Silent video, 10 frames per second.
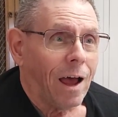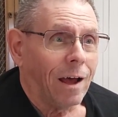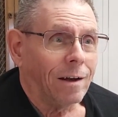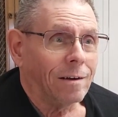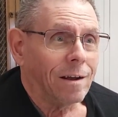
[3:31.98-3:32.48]

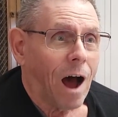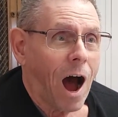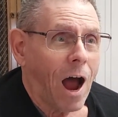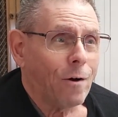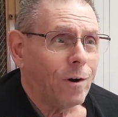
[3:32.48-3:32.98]
and
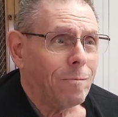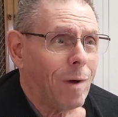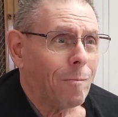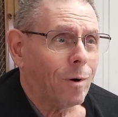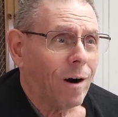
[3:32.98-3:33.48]
I
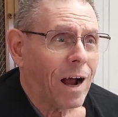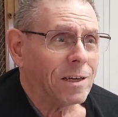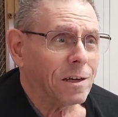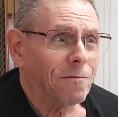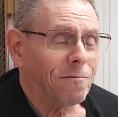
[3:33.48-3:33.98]
remember
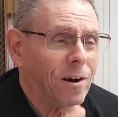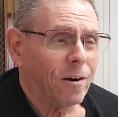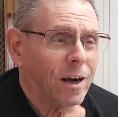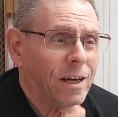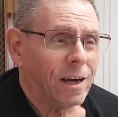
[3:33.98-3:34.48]
as a
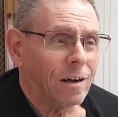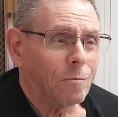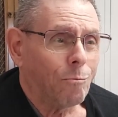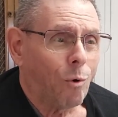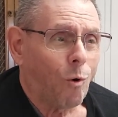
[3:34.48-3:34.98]
very
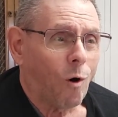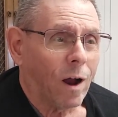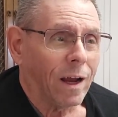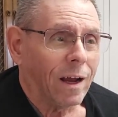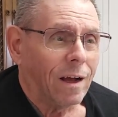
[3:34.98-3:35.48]
young
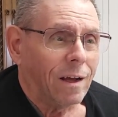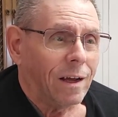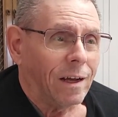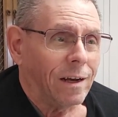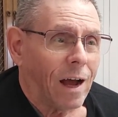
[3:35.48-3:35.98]
boy.
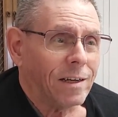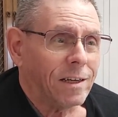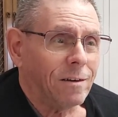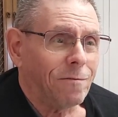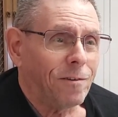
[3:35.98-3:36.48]
In
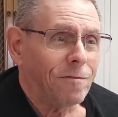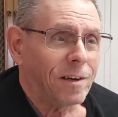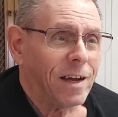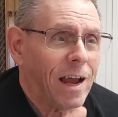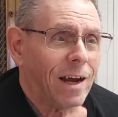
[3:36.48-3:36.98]

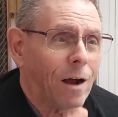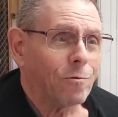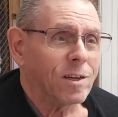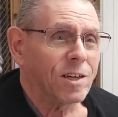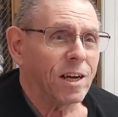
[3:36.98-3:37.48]
1958, I
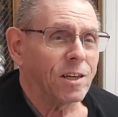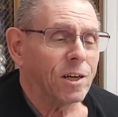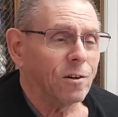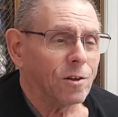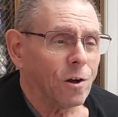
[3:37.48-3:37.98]
was
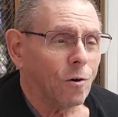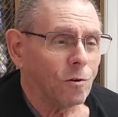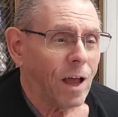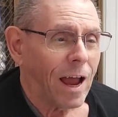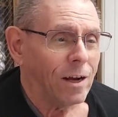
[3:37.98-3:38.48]
6 years
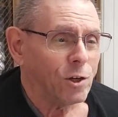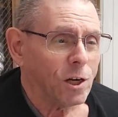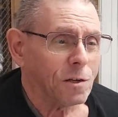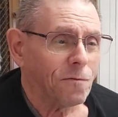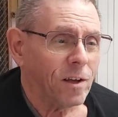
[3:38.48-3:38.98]
old. I had
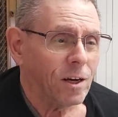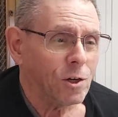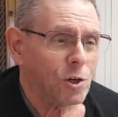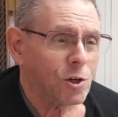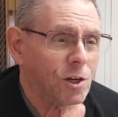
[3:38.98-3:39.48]
just
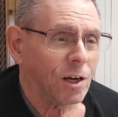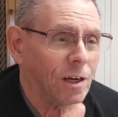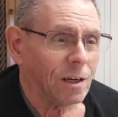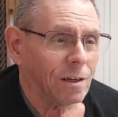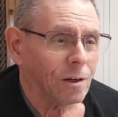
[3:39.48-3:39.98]
finished
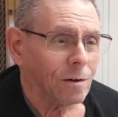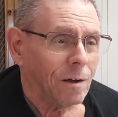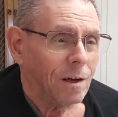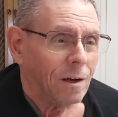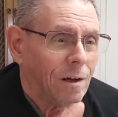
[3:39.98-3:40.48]

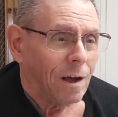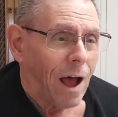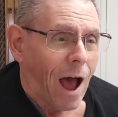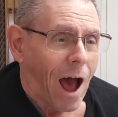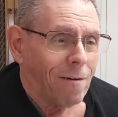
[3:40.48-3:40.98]

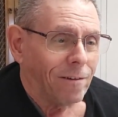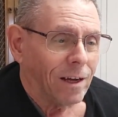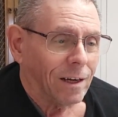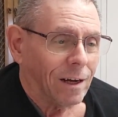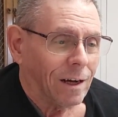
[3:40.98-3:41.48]

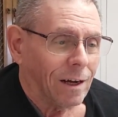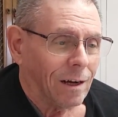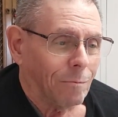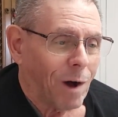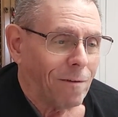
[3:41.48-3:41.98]
having
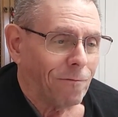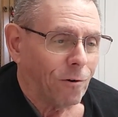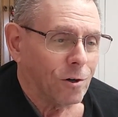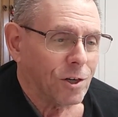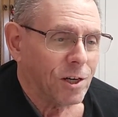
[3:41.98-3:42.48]
my
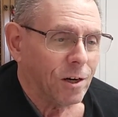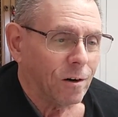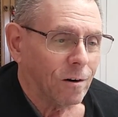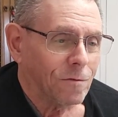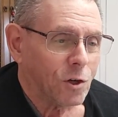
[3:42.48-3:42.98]
first
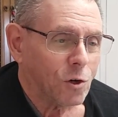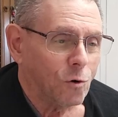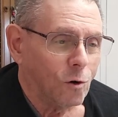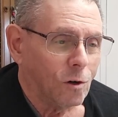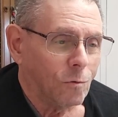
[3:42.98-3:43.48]
year of
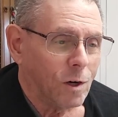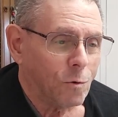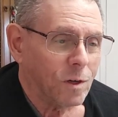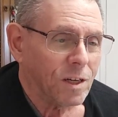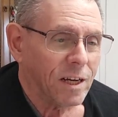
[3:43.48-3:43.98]
school,
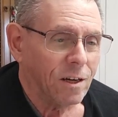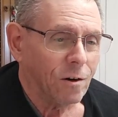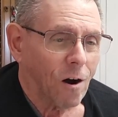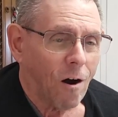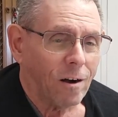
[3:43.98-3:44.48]
which was
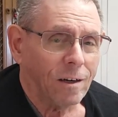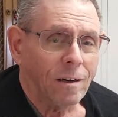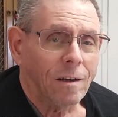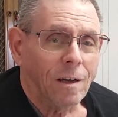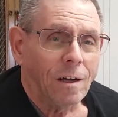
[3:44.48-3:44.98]

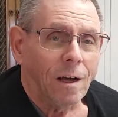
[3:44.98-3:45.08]
kindergarten.